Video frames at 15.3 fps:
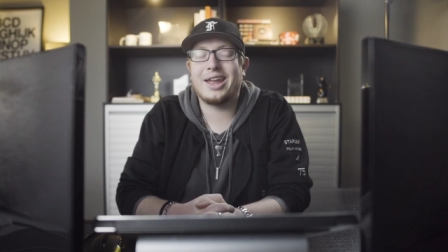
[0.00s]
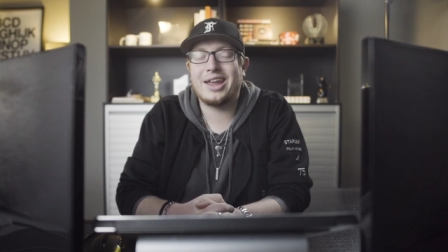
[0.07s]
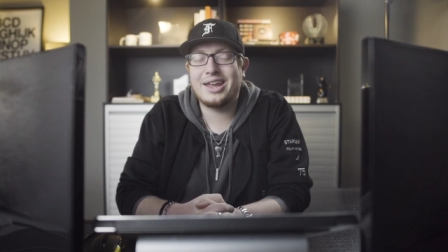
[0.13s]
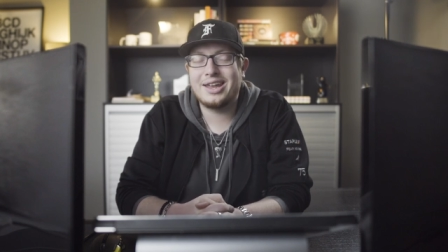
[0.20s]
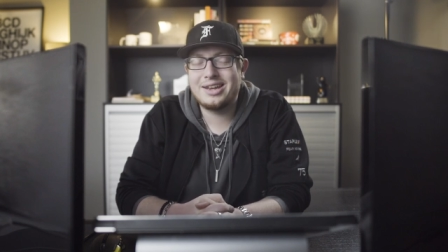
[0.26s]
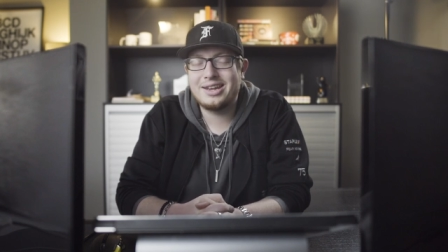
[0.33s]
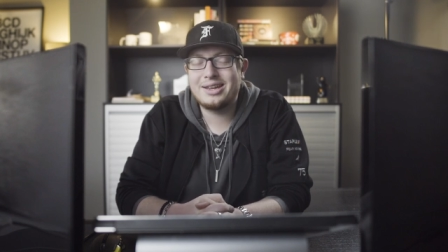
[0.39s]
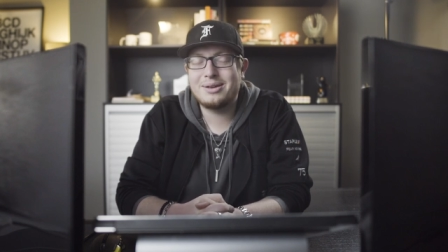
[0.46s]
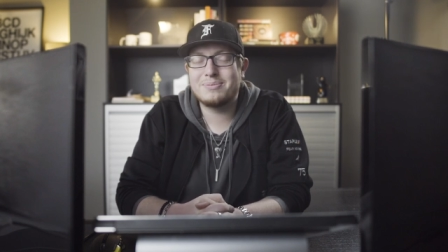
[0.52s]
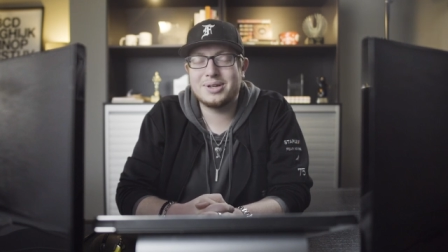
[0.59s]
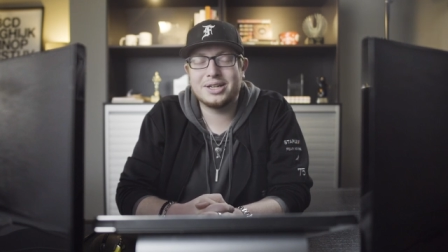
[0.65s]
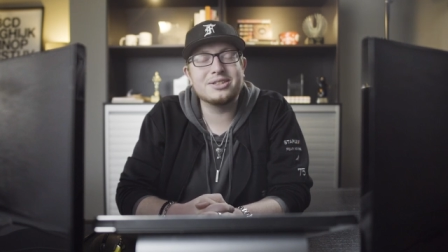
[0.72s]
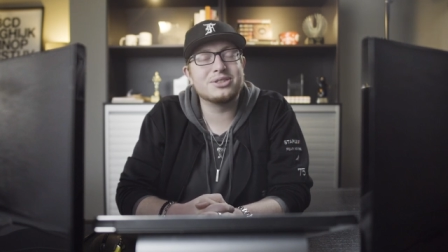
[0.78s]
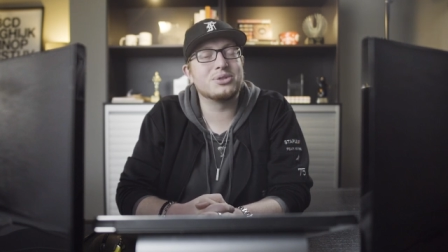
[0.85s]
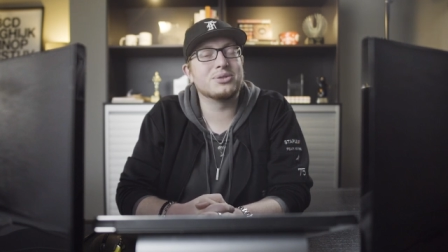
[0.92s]
any
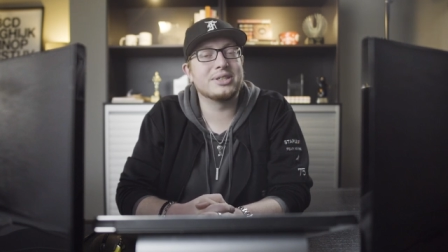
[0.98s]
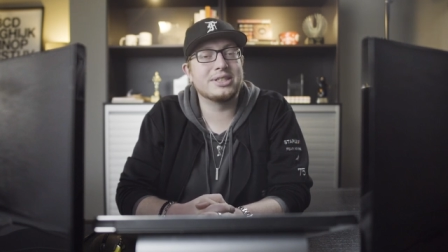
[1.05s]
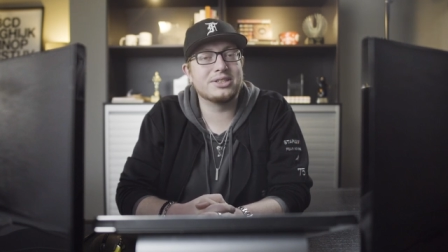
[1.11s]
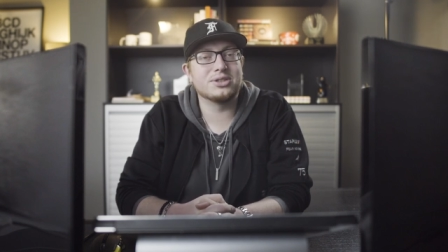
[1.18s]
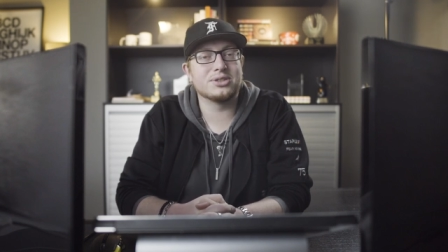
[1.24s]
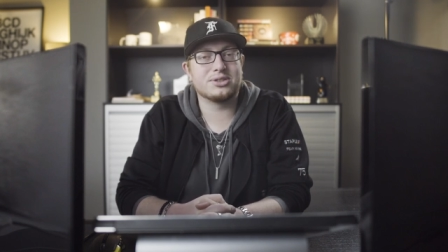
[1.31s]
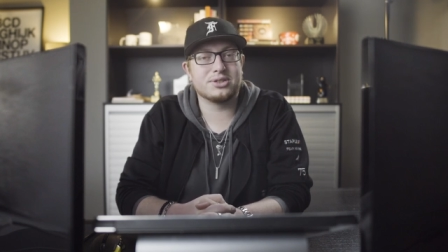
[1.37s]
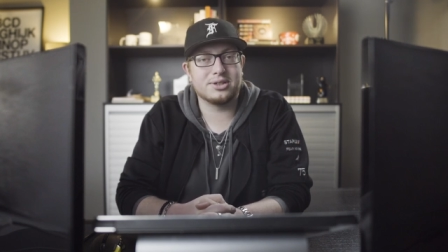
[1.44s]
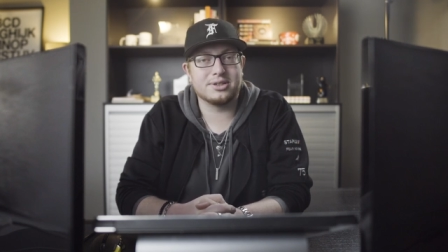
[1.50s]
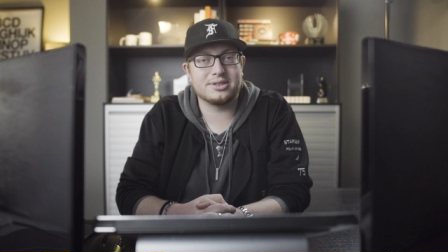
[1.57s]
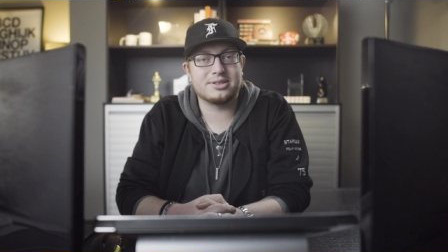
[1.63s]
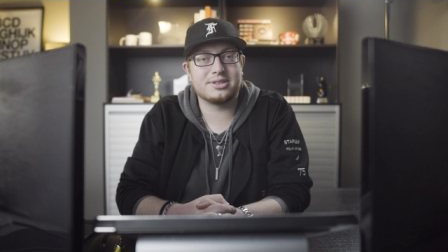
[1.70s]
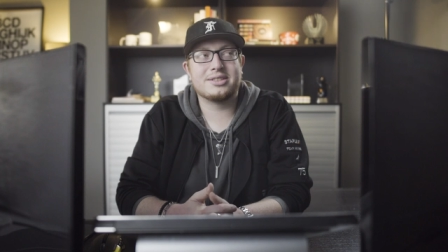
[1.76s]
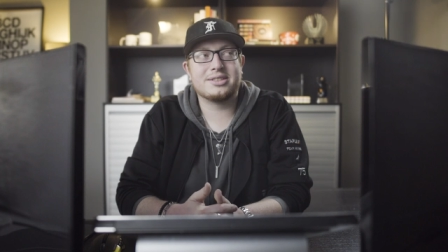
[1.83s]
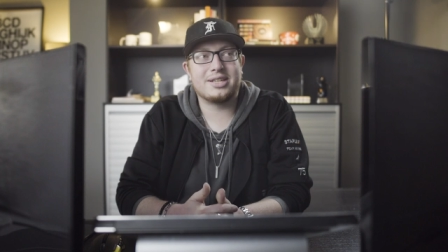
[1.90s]
ministry in your church.